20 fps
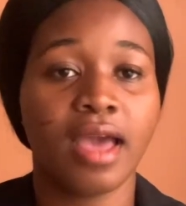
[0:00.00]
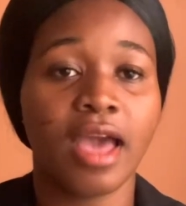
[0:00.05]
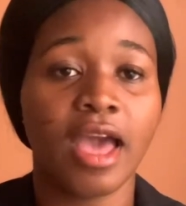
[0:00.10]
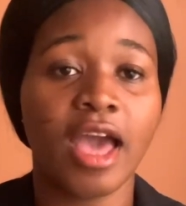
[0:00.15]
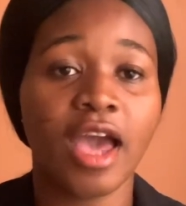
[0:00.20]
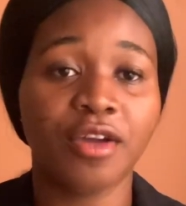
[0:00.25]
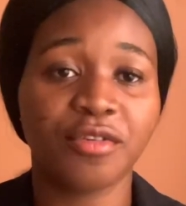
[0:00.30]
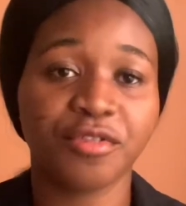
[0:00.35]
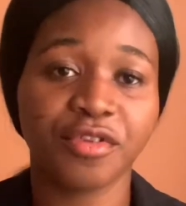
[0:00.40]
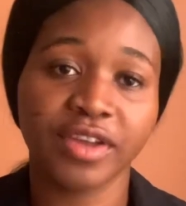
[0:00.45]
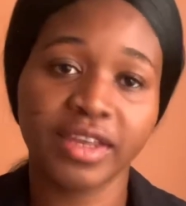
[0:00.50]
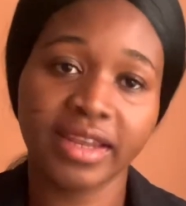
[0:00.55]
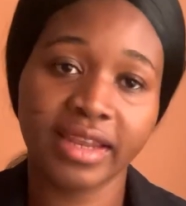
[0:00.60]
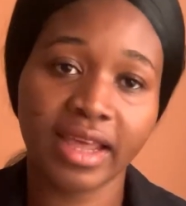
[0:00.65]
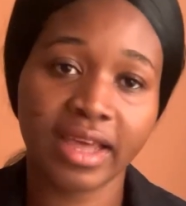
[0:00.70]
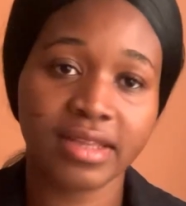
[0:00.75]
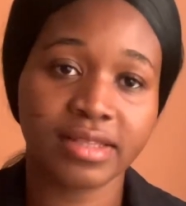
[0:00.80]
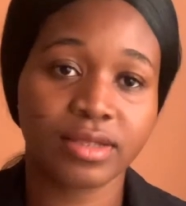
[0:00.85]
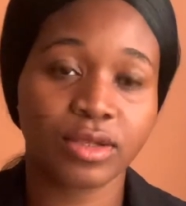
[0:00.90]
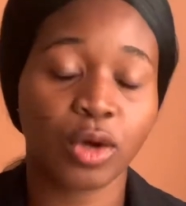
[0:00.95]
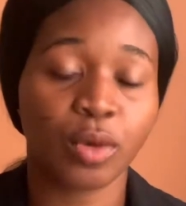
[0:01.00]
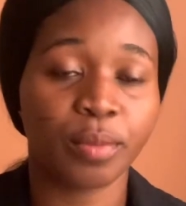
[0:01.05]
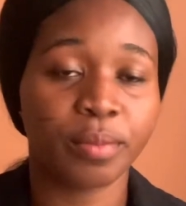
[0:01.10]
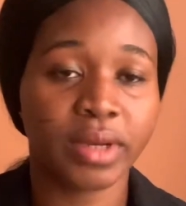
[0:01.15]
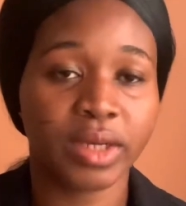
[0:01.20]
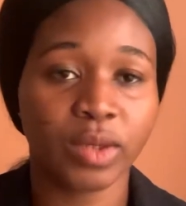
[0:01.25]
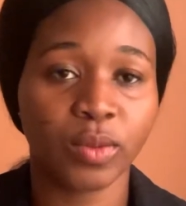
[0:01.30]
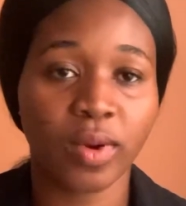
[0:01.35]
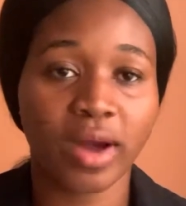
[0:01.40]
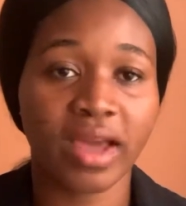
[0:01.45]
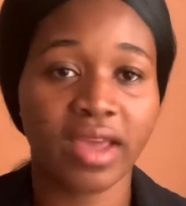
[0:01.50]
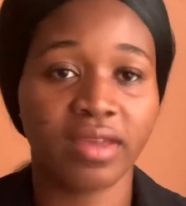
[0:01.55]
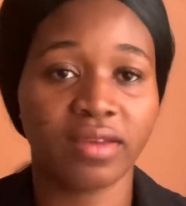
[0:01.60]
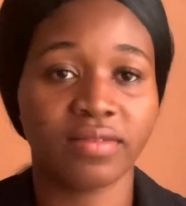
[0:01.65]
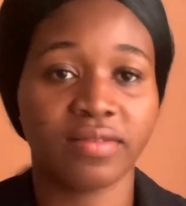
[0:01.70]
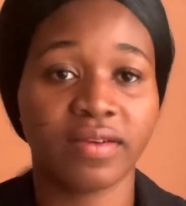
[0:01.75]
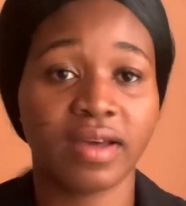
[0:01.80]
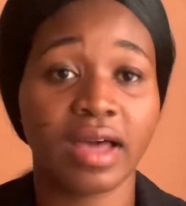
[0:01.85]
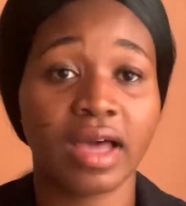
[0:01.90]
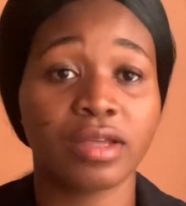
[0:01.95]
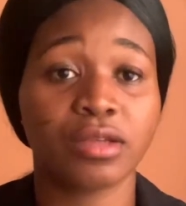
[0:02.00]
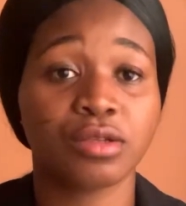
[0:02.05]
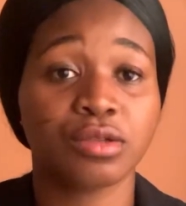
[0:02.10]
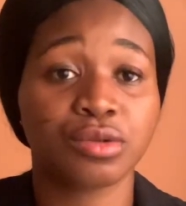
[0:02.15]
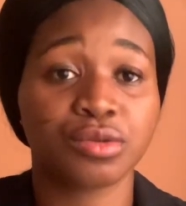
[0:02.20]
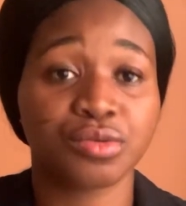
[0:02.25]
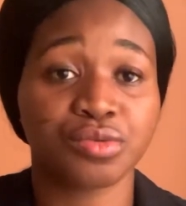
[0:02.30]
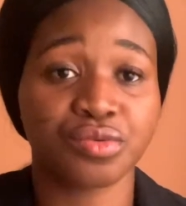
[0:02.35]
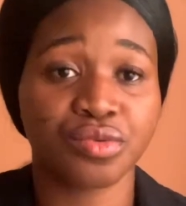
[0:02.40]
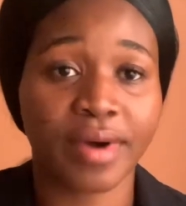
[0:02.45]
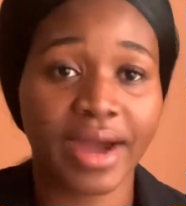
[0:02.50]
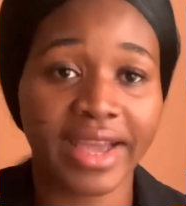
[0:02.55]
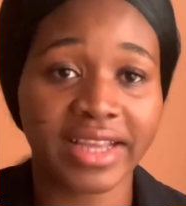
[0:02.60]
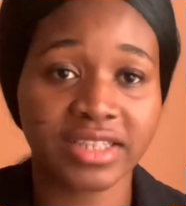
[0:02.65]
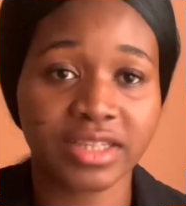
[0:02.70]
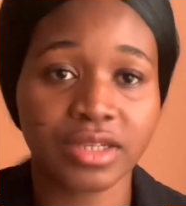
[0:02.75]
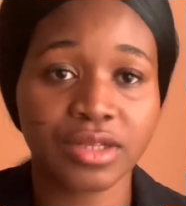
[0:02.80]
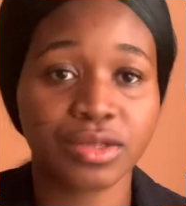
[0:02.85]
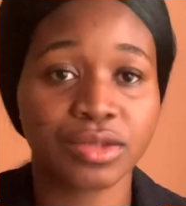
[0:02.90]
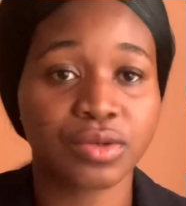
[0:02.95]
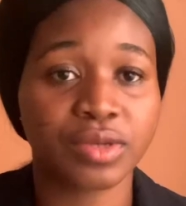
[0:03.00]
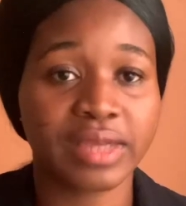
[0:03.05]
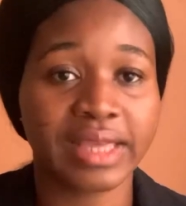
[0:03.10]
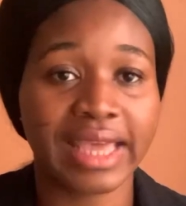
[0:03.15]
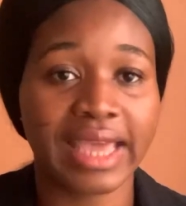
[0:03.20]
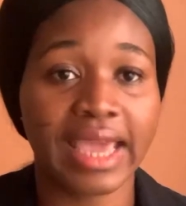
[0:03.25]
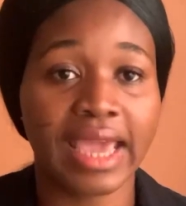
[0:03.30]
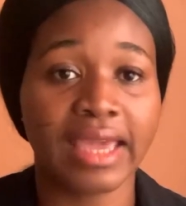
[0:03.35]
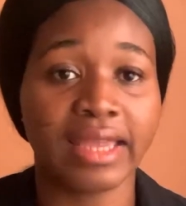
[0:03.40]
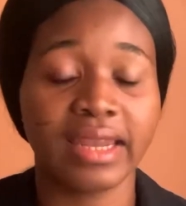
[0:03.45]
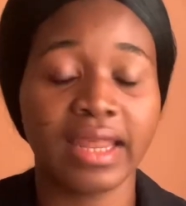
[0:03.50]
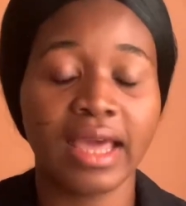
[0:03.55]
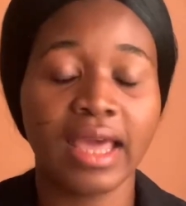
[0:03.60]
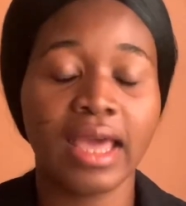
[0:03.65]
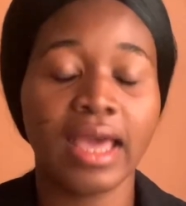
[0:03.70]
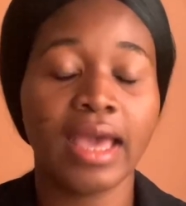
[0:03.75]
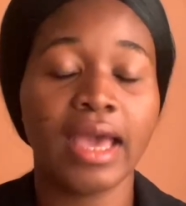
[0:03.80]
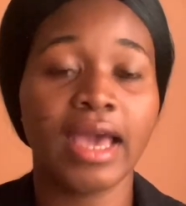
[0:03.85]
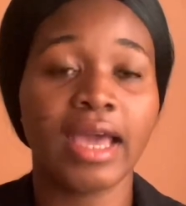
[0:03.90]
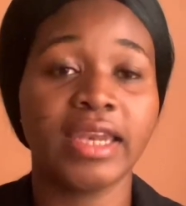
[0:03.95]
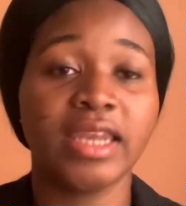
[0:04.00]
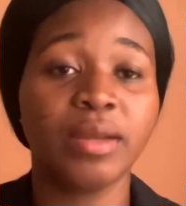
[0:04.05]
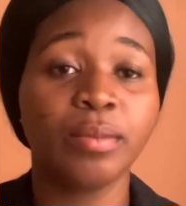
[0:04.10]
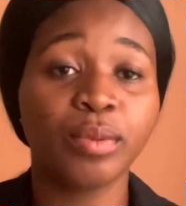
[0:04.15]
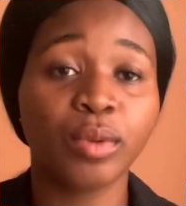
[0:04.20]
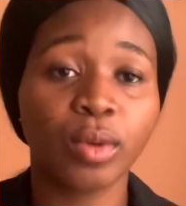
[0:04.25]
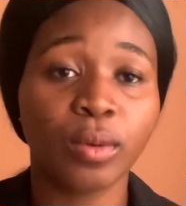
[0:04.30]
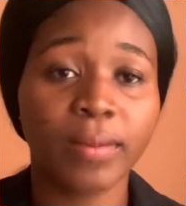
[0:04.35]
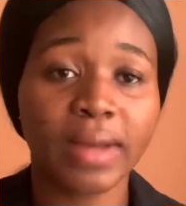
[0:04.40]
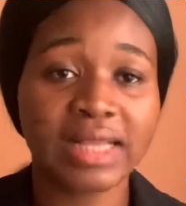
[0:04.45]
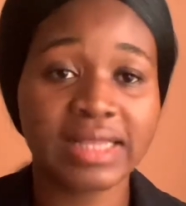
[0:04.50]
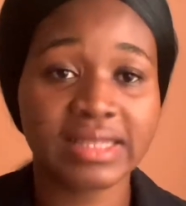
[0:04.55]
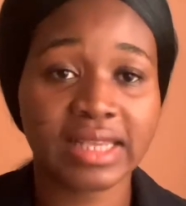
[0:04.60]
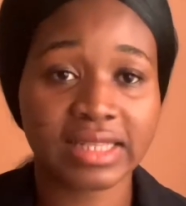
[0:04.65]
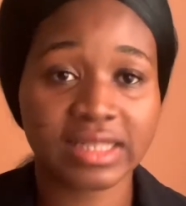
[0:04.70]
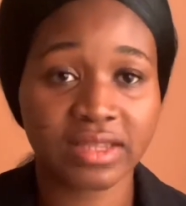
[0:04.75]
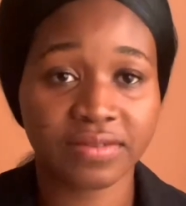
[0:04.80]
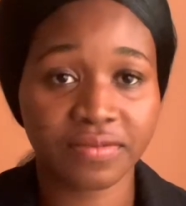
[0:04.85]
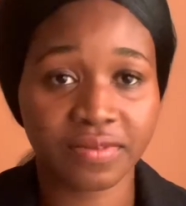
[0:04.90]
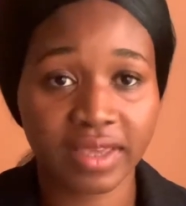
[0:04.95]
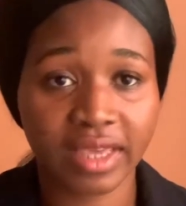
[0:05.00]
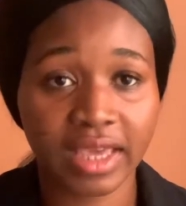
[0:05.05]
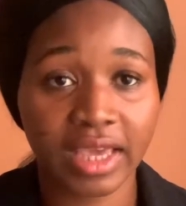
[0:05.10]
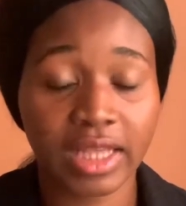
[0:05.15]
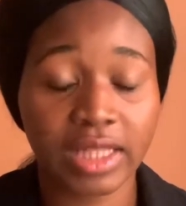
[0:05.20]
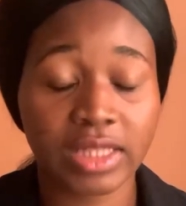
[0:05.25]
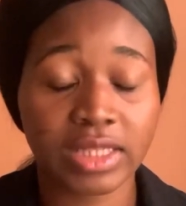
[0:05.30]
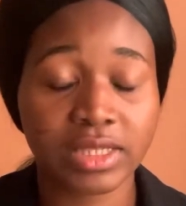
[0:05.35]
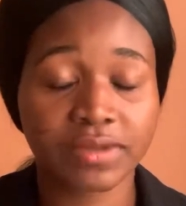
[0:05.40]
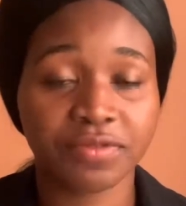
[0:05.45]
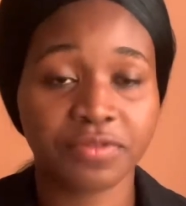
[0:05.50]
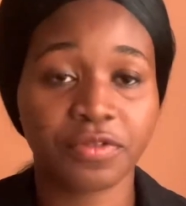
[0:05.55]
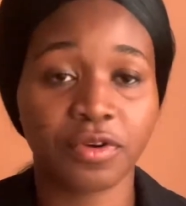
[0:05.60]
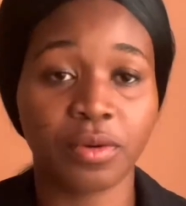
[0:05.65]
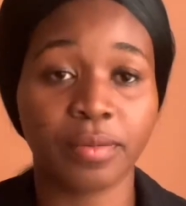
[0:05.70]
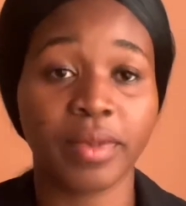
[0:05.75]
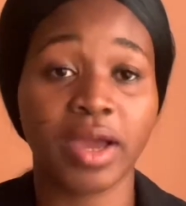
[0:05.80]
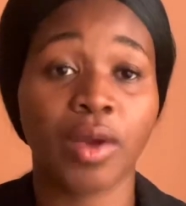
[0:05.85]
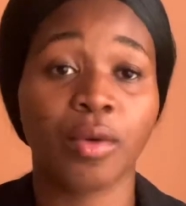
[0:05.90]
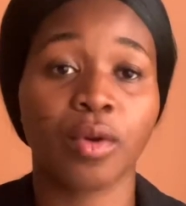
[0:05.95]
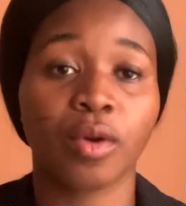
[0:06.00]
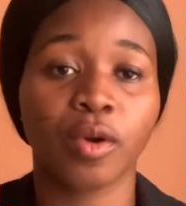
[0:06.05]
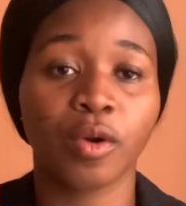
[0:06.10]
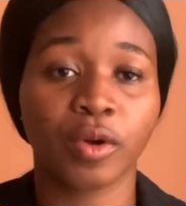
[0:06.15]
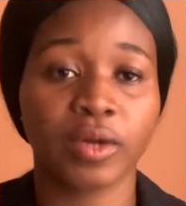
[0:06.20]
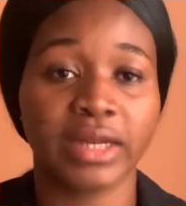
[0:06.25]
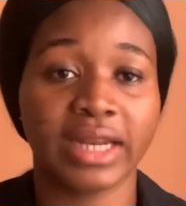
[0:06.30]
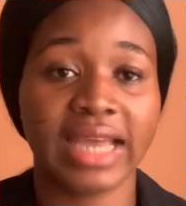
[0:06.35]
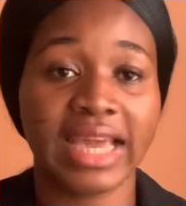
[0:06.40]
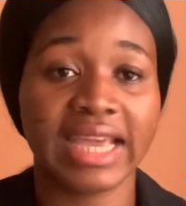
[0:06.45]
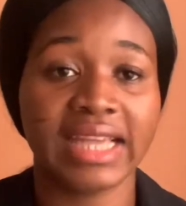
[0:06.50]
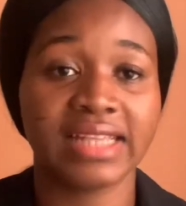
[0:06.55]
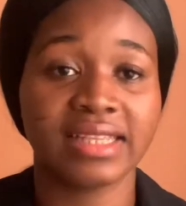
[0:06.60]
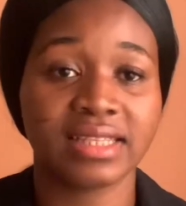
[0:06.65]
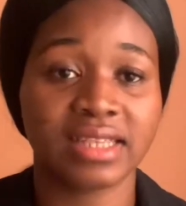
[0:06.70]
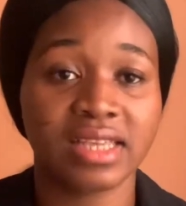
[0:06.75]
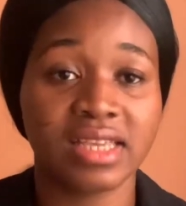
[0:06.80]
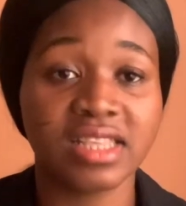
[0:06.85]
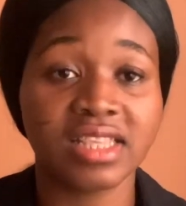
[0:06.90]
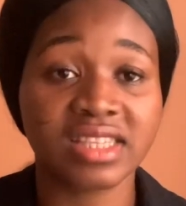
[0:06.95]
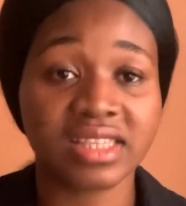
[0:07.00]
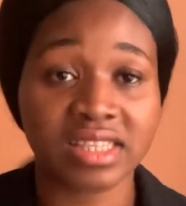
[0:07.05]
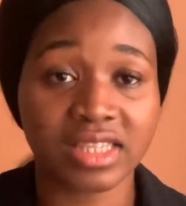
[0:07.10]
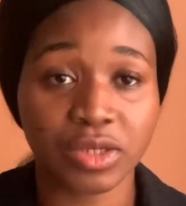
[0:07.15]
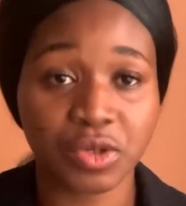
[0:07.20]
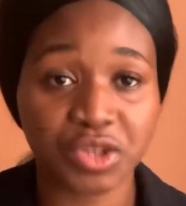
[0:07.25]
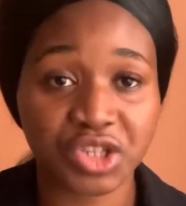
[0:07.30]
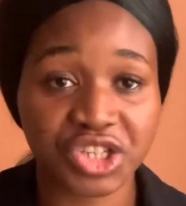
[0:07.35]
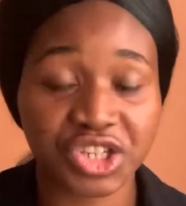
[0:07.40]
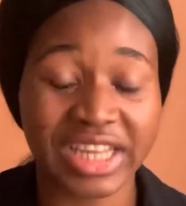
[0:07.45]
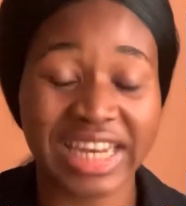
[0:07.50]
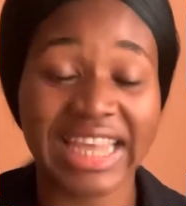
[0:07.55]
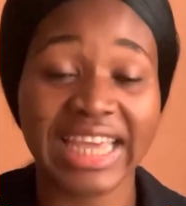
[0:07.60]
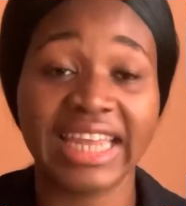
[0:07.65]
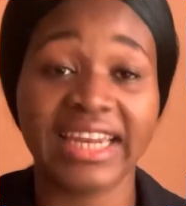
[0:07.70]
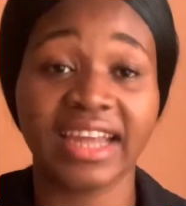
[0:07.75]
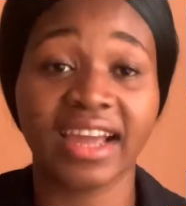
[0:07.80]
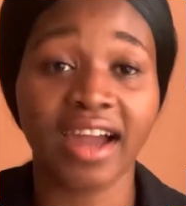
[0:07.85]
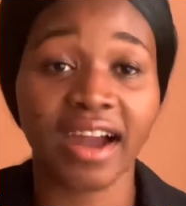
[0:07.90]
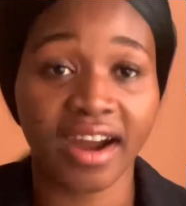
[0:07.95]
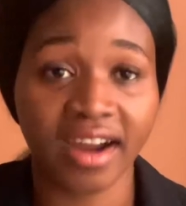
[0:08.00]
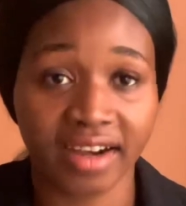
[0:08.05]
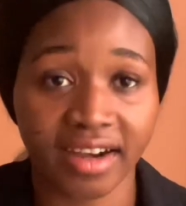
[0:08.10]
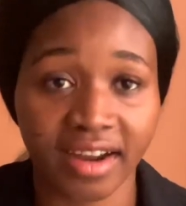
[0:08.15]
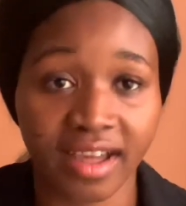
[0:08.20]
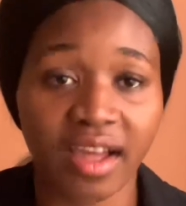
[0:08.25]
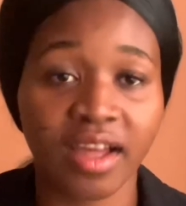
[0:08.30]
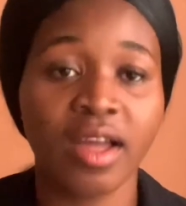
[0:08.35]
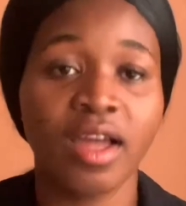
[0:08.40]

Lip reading: every nurse or midwife has to write just to gain a diploma certificate from a recognized institution in Ghana.